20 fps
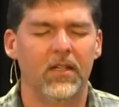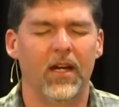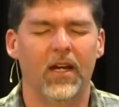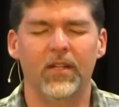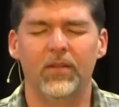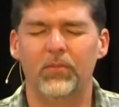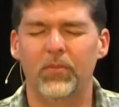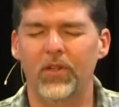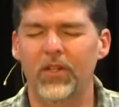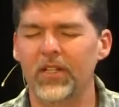
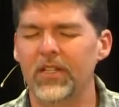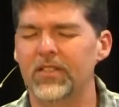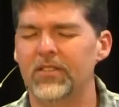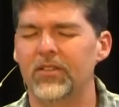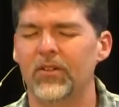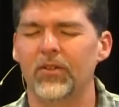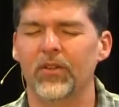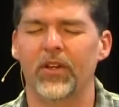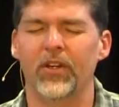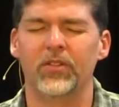God,
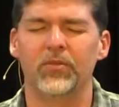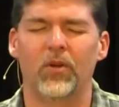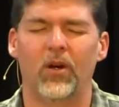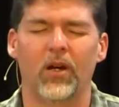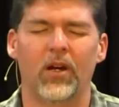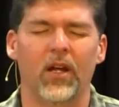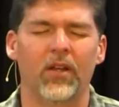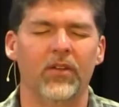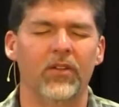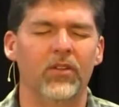please don't let us
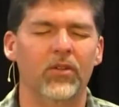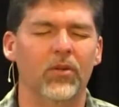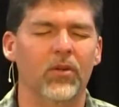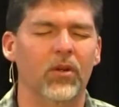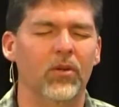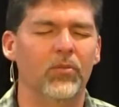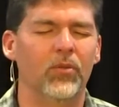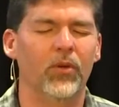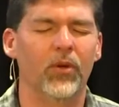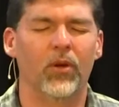walk out the
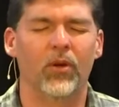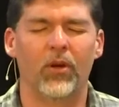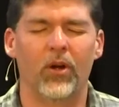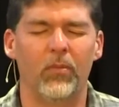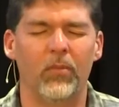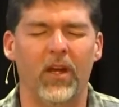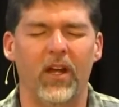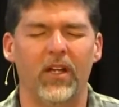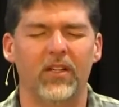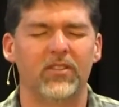door and put on
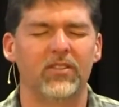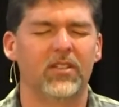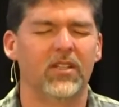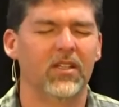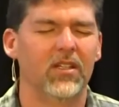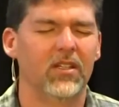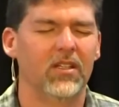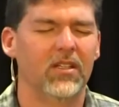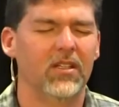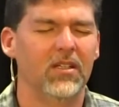our mask.
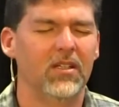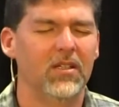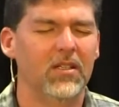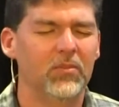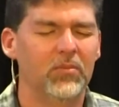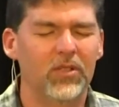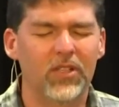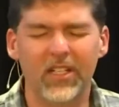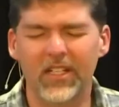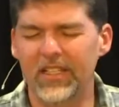
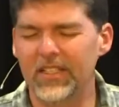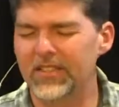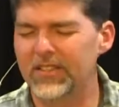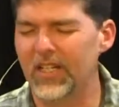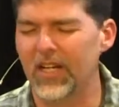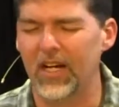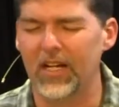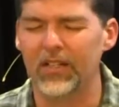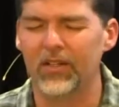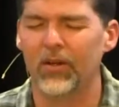Please,
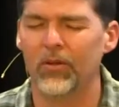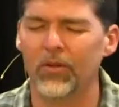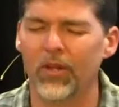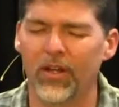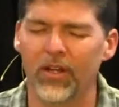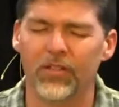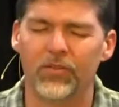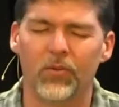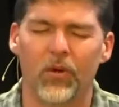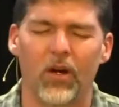God, don't
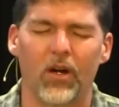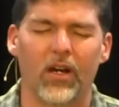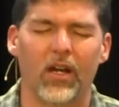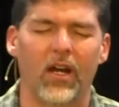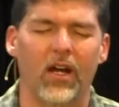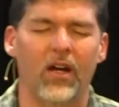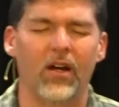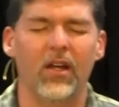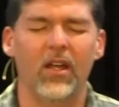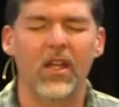let us
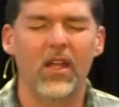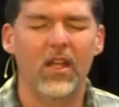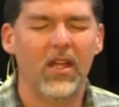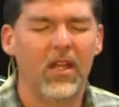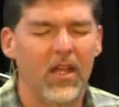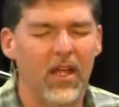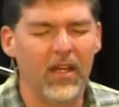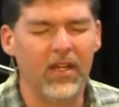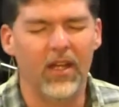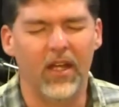walk out
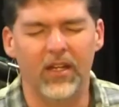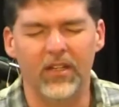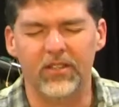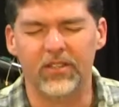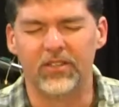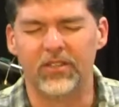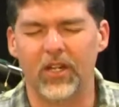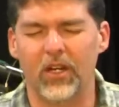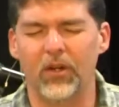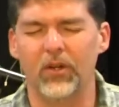and, and
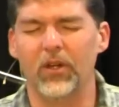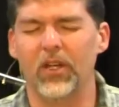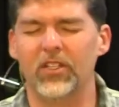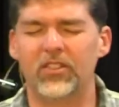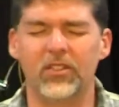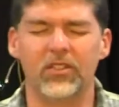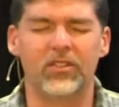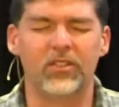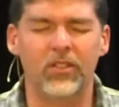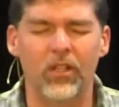just go,
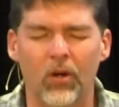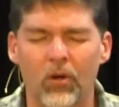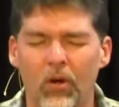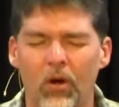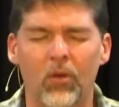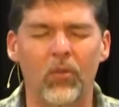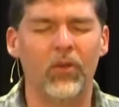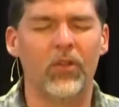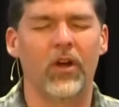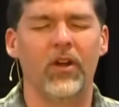let's just
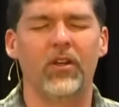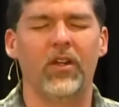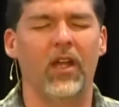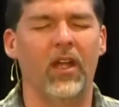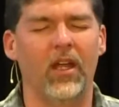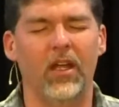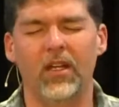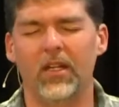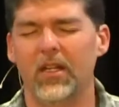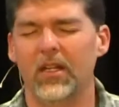go on with our
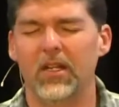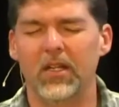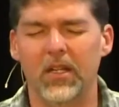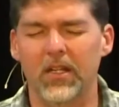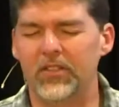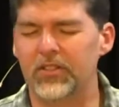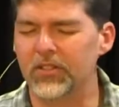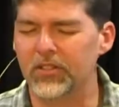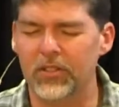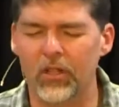day.
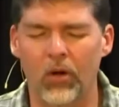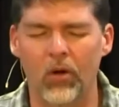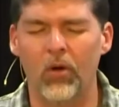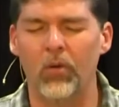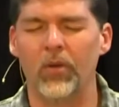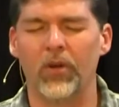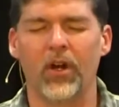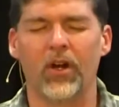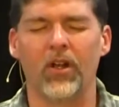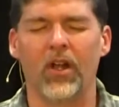Let's just
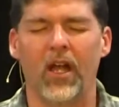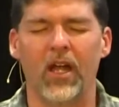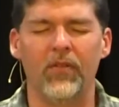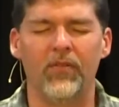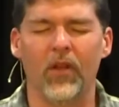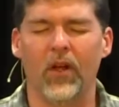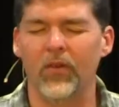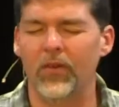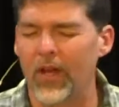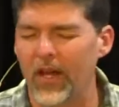go on with our
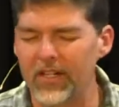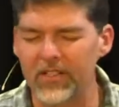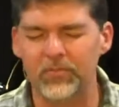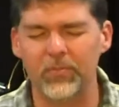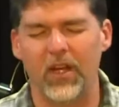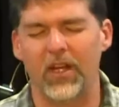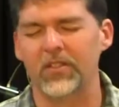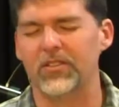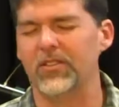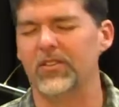life. Oh,
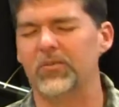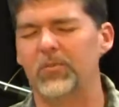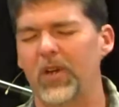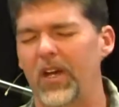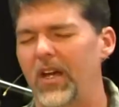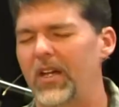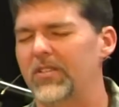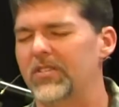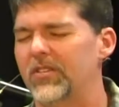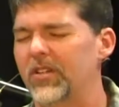nice message,
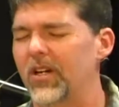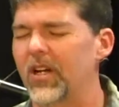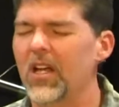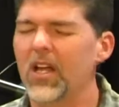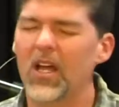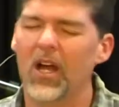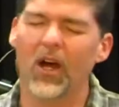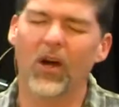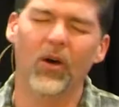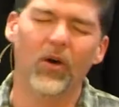Pastor.
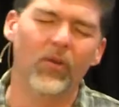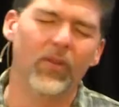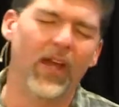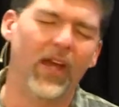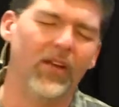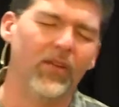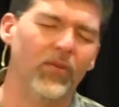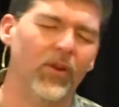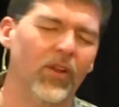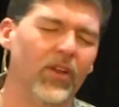Oh,
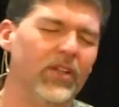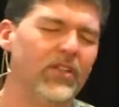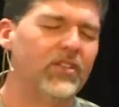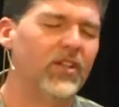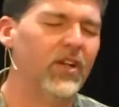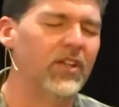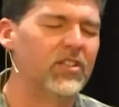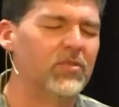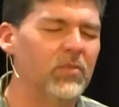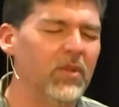that really
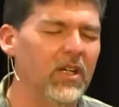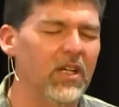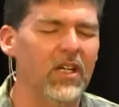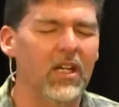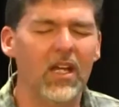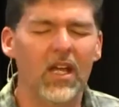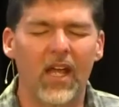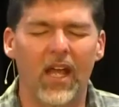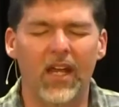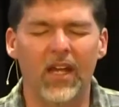touched
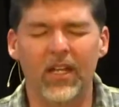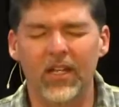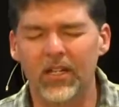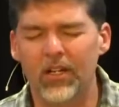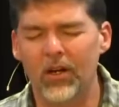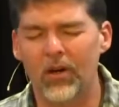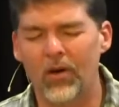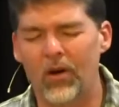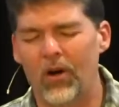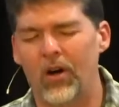me. And
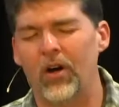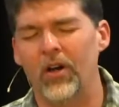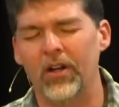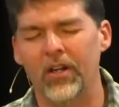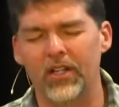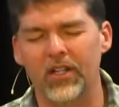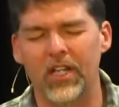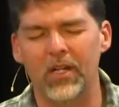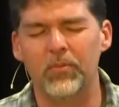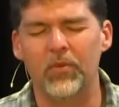then go
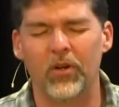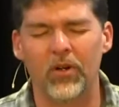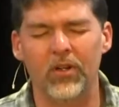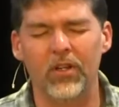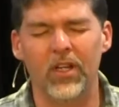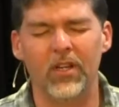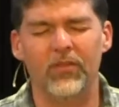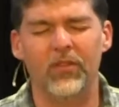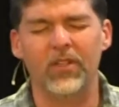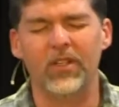on and keep
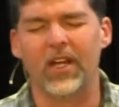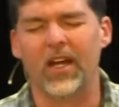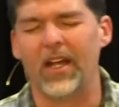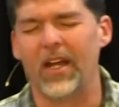on living.